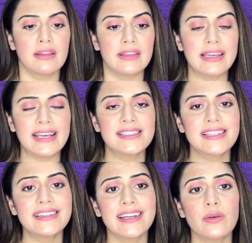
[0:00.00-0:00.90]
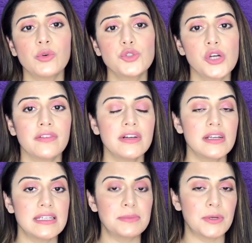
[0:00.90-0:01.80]
The next thing that I want to cover
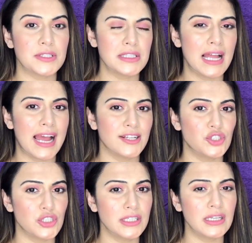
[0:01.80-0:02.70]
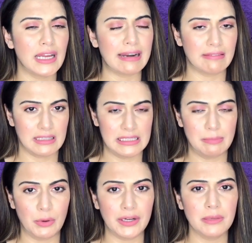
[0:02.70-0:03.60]
is personal hygiene at this
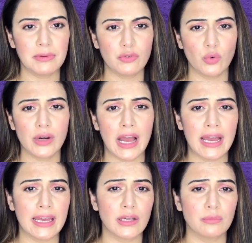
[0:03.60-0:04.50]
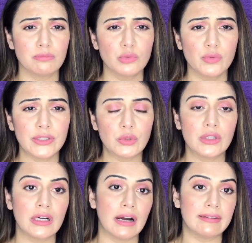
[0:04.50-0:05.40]
point, before I move into
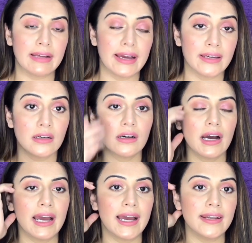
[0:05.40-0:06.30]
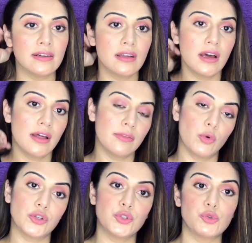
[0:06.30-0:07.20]
the attire and
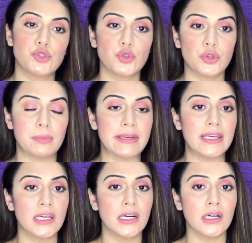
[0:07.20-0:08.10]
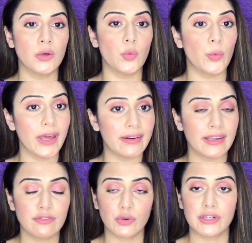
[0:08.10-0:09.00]
what you should be
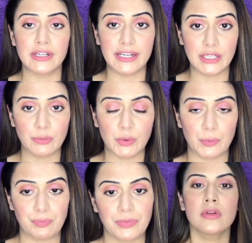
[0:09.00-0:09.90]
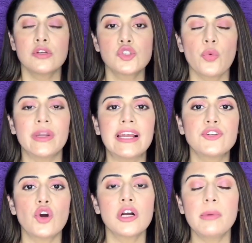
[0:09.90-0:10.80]
wearing for an interview. So when I
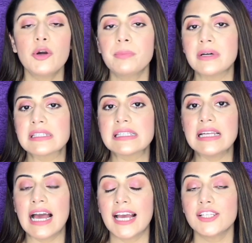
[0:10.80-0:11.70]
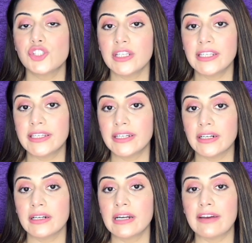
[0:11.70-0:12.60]
talk about personal hygiene
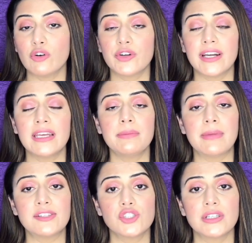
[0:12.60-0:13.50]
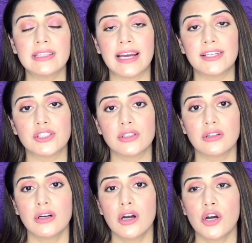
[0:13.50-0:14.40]
here, I've already mentioned that
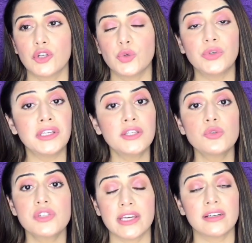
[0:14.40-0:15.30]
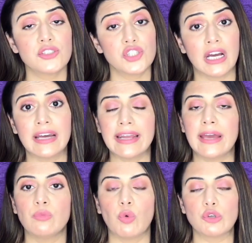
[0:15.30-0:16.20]
you need to take a shower
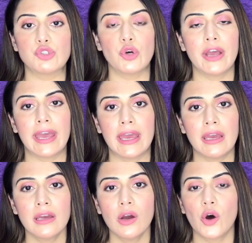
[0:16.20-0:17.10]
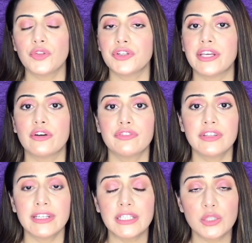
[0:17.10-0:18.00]
and wash your hair on the day of
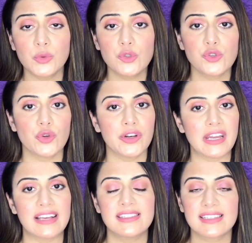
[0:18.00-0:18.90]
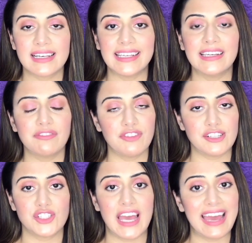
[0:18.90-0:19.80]
the interview, so you're nice, clean,
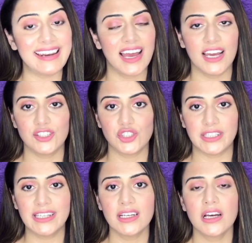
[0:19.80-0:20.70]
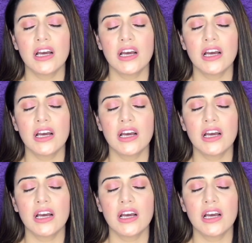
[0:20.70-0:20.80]
fresh and hygienic.